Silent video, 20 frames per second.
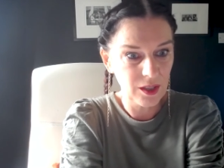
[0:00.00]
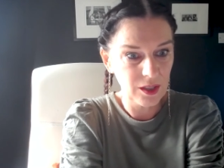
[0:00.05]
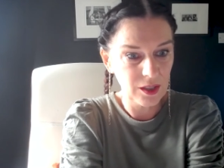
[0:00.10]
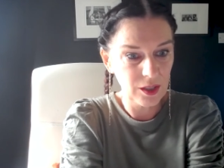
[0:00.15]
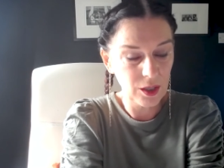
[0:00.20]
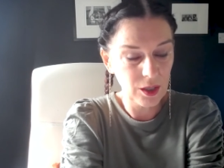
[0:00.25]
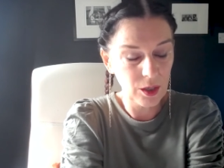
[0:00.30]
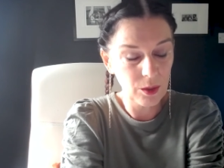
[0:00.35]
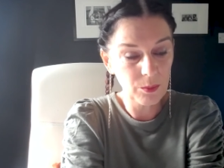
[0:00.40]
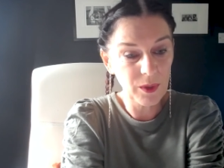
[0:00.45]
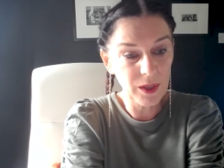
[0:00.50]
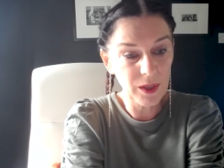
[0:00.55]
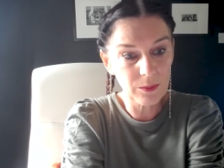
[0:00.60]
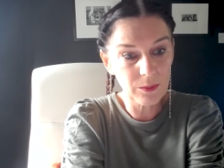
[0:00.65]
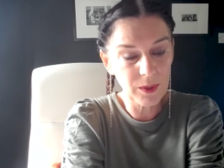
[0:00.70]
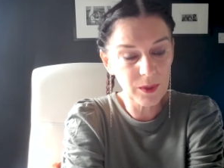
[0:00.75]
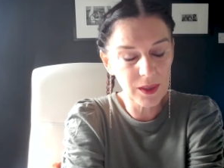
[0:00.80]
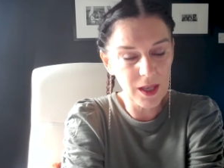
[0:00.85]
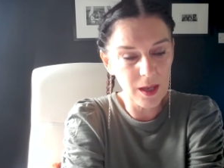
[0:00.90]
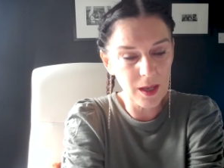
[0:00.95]
you know with
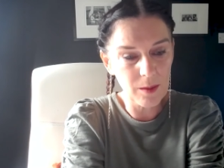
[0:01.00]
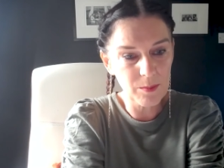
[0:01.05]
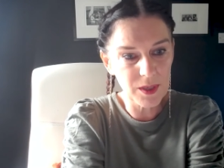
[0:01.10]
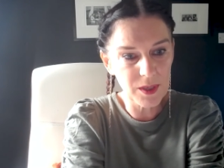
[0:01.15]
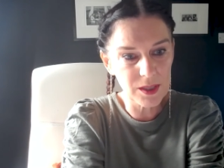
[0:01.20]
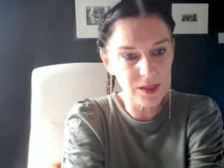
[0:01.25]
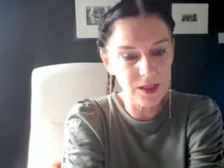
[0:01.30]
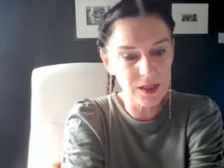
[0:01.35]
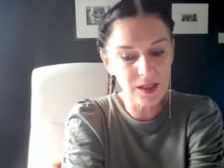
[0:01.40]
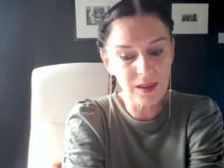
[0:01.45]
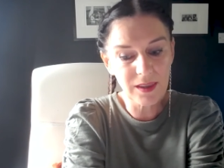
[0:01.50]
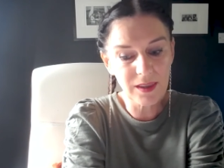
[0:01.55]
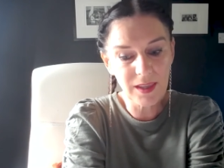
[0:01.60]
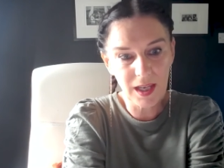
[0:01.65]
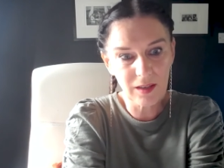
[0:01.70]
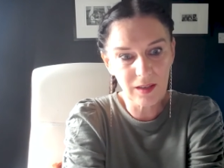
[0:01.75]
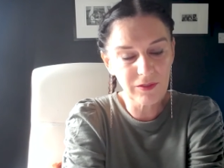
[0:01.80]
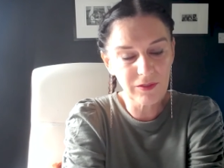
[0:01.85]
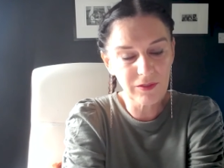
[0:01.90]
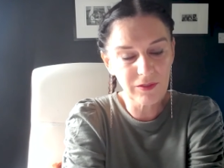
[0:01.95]
with their business and
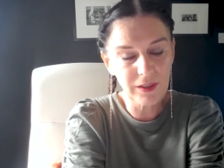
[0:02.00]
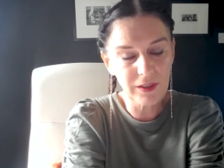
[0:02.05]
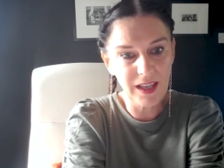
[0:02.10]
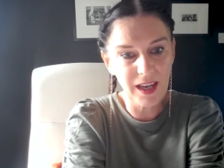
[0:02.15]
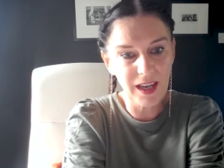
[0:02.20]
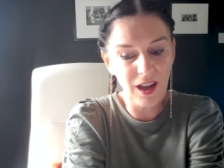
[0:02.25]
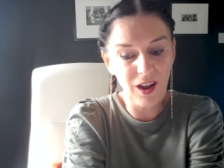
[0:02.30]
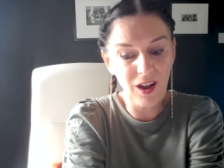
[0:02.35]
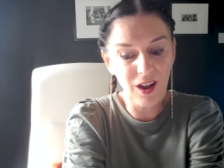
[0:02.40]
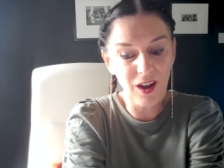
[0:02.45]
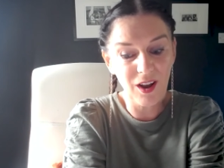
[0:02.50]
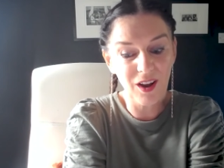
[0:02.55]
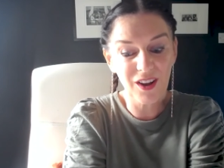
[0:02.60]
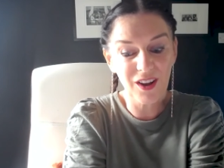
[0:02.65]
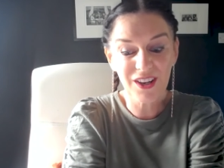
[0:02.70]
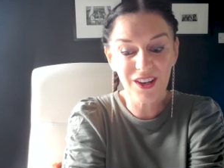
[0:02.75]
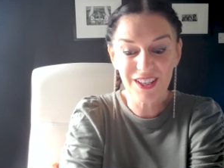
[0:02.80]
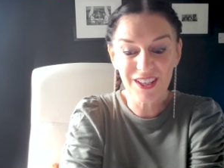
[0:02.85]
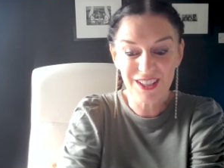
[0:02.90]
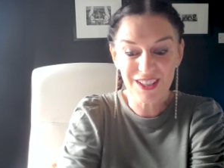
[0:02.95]
thankfully they are
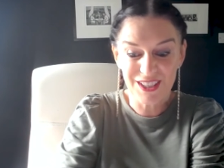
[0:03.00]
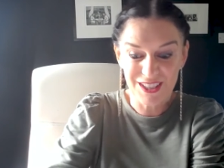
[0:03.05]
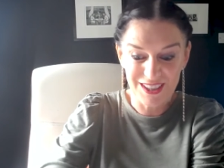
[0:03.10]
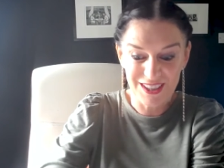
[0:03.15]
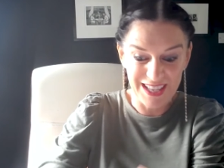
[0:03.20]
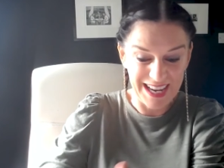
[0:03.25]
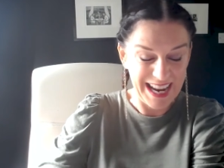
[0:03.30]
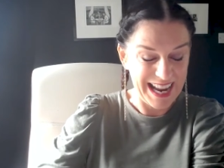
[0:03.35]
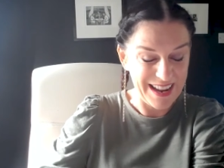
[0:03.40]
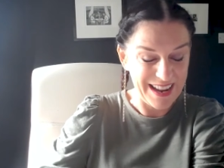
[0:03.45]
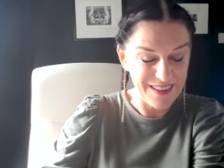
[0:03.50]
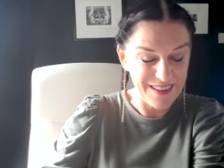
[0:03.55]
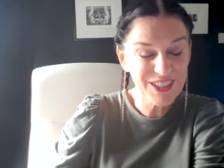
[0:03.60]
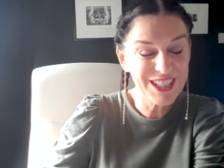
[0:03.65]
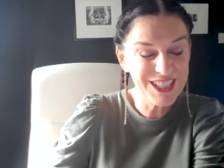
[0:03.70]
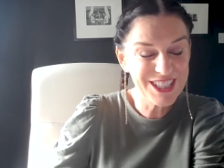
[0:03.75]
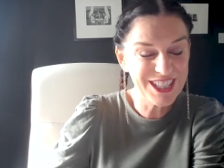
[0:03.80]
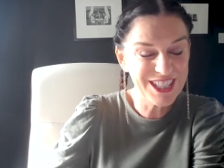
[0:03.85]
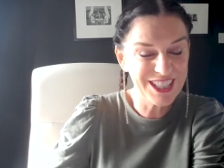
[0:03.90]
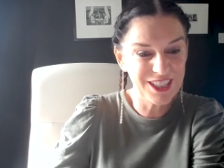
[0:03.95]
they have
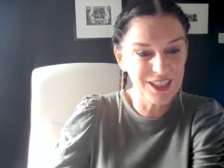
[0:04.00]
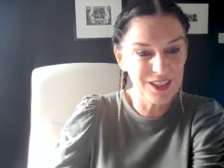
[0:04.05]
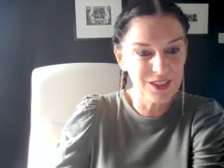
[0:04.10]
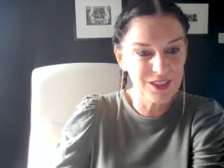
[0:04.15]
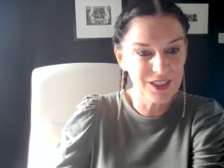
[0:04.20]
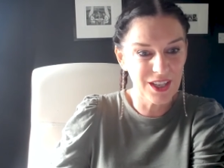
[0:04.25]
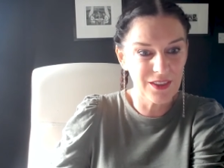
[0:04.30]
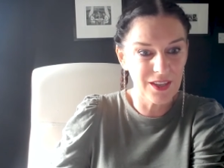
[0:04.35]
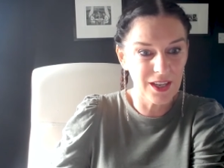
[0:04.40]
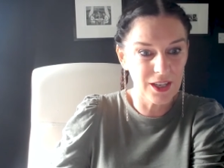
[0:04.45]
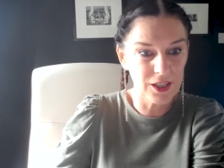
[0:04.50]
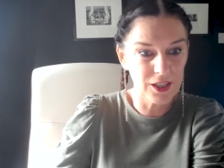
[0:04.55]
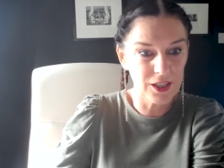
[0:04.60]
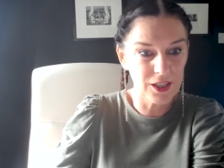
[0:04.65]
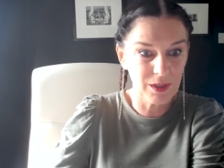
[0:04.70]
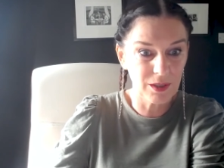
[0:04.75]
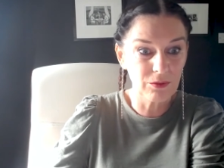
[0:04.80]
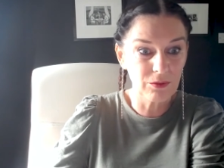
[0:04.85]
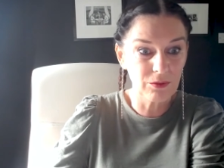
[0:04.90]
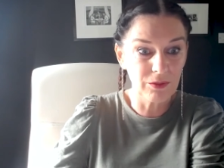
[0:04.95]
continued and they're
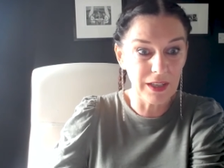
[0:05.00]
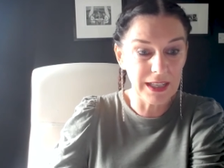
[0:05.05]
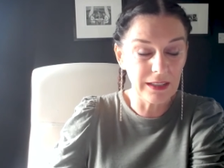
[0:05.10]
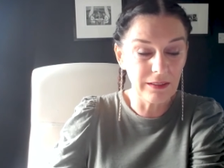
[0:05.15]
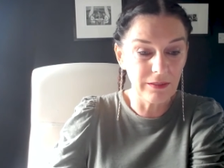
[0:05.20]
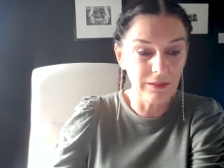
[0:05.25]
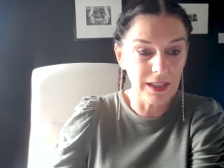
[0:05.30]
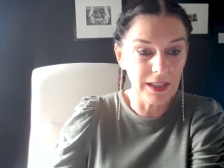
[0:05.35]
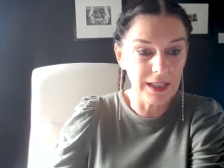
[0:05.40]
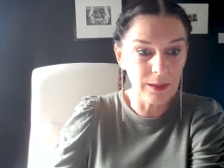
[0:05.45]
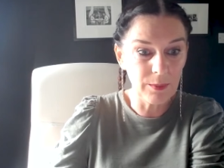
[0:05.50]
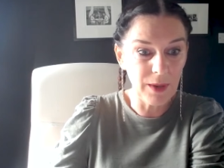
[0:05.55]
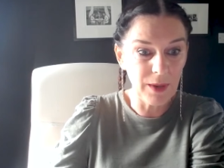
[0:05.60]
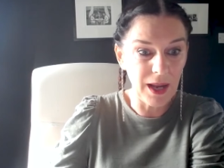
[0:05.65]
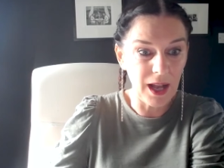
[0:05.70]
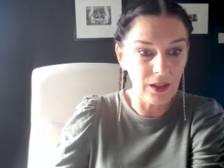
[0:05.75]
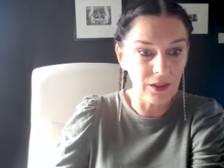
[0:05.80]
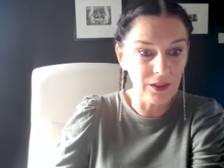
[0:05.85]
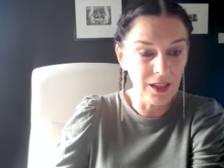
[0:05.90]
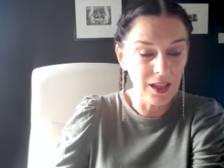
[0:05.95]
doing really really
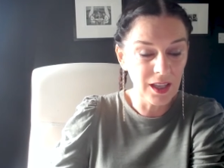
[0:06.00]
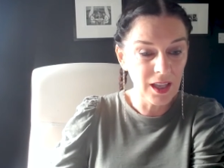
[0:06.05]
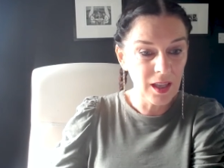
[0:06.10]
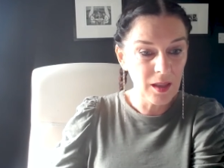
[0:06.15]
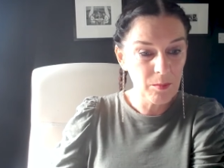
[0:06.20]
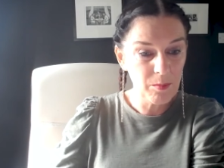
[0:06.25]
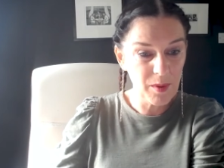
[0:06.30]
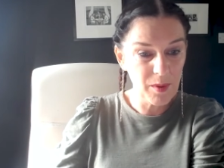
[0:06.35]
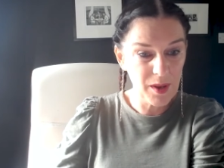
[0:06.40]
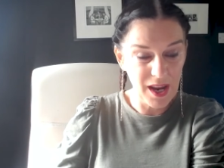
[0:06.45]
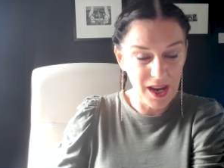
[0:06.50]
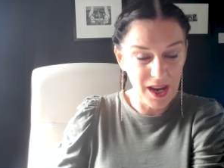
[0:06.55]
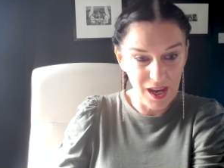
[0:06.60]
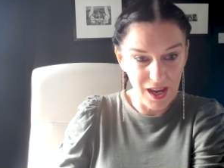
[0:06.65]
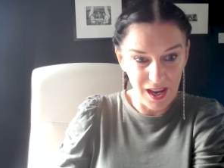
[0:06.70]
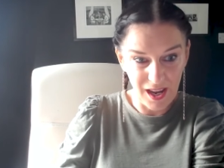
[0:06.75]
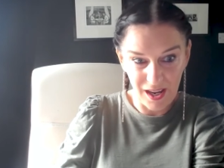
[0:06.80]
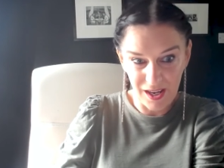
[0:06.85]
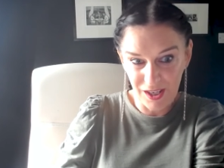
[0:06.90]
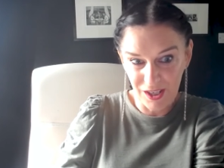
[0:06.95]
well but i
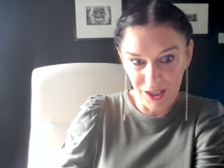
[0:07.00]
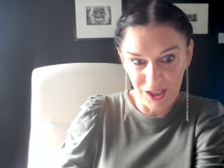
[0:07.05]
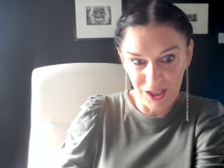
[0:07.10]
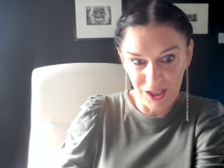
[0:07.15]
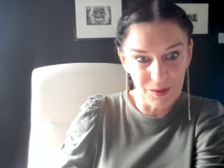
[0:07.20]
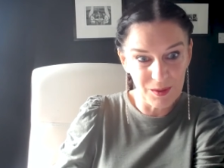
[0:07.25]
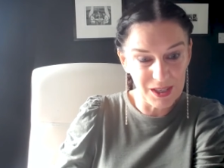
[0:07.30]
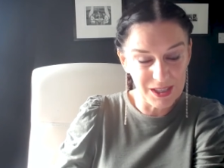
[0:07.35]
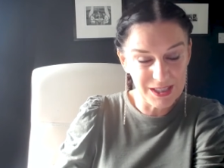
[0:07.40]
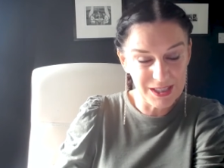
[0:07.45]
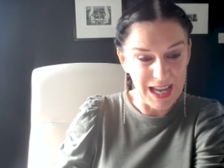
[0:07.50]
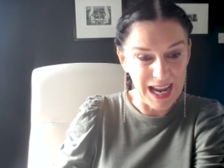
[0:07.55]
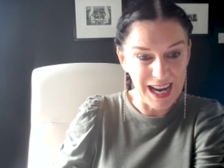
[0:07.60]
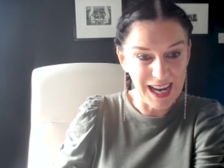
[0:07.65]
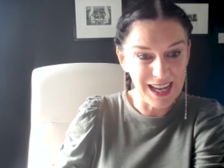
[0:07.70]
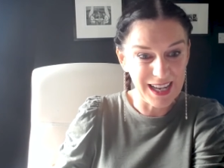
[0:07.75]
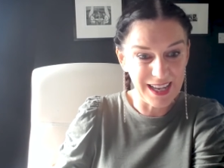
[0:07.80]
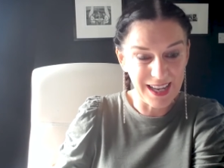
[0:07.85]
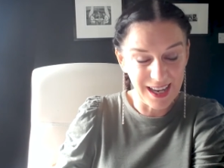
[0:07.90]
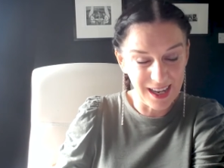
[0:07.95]
i knew
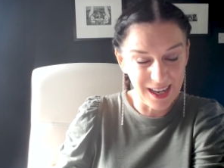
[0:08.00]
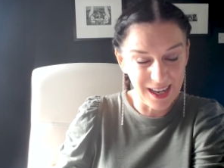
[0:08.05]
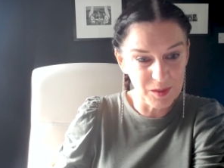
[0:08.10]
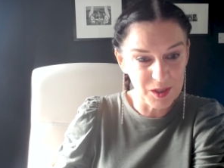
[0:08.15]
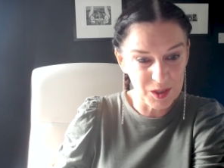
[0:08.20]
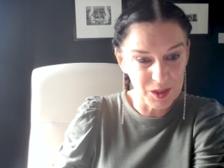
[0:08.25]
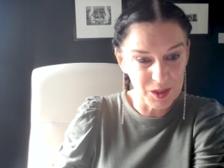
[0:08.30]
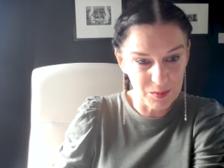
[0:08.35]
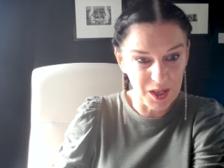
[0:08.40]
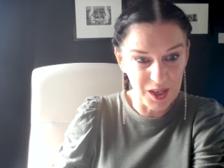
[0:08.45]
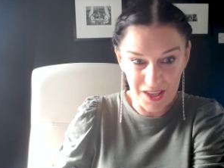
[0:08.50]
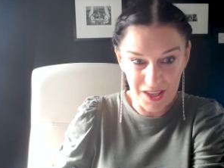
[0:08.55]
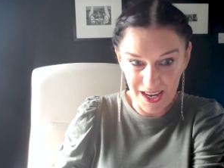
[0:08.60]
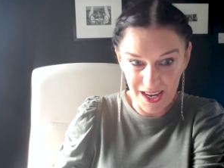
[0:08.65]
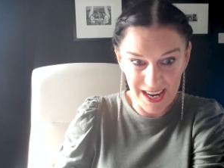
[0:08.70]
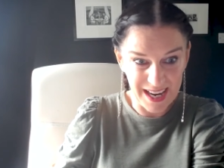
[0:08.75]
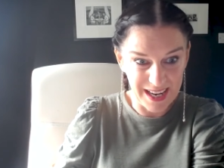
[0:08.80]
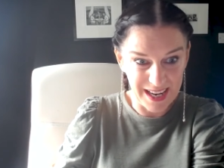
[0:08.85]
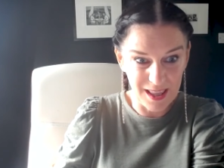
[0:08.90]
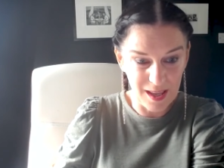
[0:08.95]
exactly how much money they
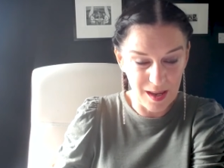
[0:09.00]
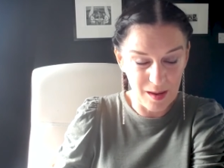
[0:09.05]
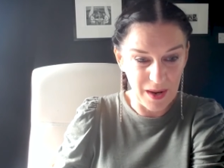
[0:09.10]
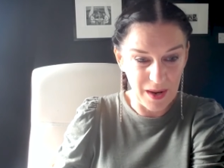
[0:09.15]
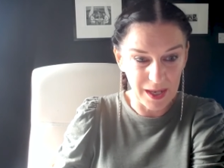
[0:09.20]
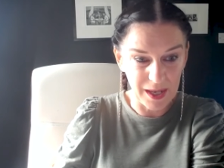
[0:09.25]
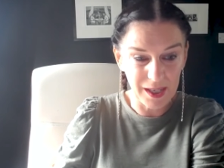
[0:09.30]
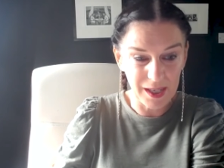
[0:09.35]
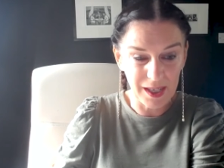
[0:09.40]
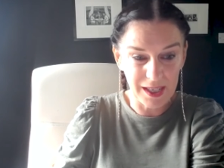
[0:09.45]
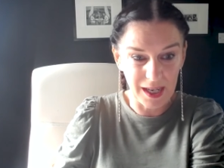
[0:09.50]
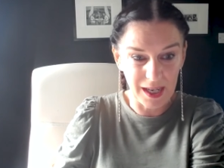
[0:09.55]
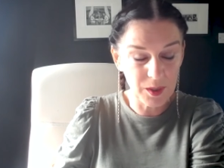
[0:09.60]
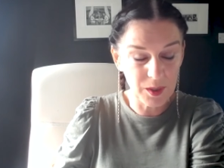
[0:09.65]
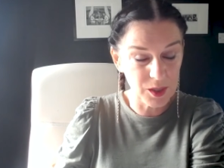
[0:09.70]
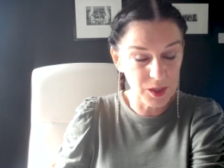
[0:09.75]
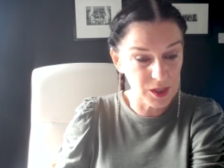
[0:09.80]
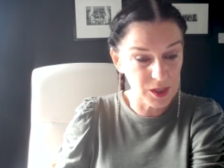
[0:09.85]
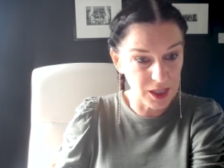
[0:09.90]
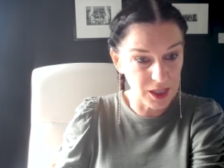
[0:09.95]
had in their bank account
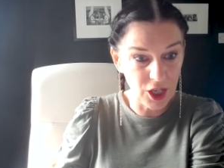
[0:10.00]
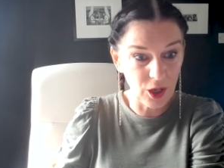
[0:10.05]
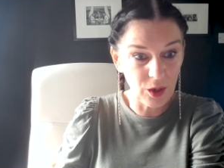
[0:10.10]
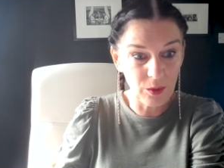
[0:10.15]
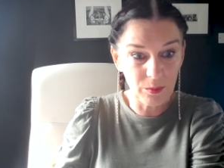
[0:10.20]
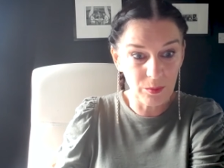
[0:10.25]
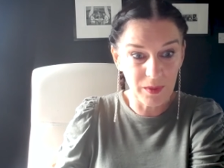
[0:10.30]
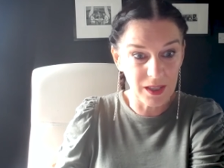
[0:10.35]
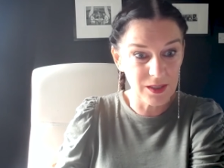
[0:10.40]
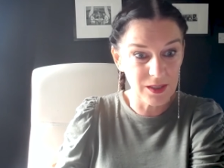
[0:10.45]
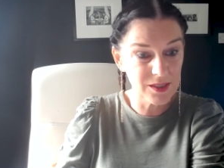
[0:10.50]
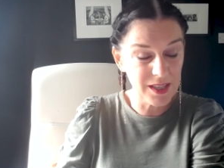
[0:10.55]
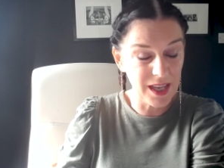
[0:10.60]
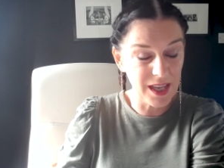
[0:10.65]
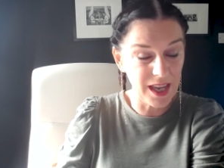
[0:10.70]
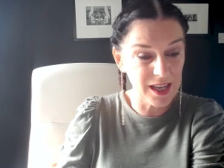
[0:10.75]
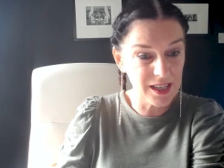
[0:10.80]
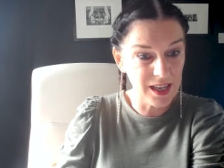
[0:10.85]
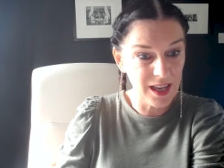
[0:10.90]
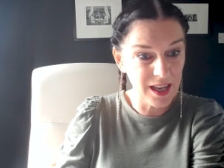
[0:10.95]
because they told me and
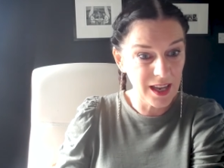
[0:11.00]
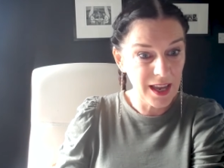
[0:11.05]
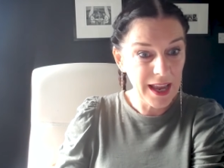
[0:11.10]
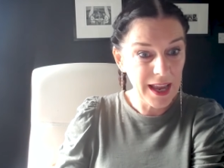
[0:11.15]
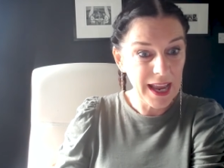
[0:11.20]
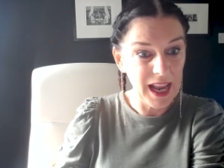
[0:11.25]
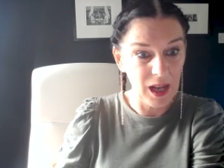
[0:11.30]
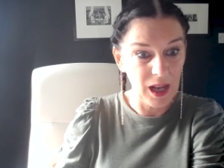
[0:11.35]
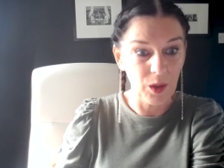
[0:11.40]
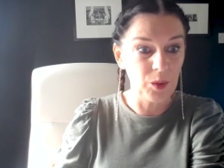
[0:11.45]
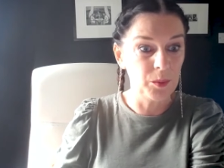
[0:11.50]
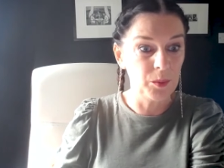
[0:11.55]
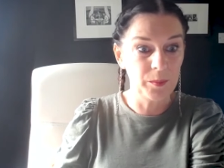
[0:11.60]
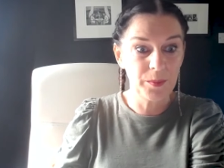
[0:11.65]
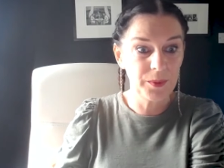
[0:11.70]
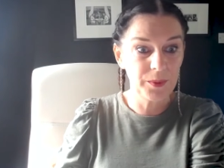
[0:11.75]
said "Hell,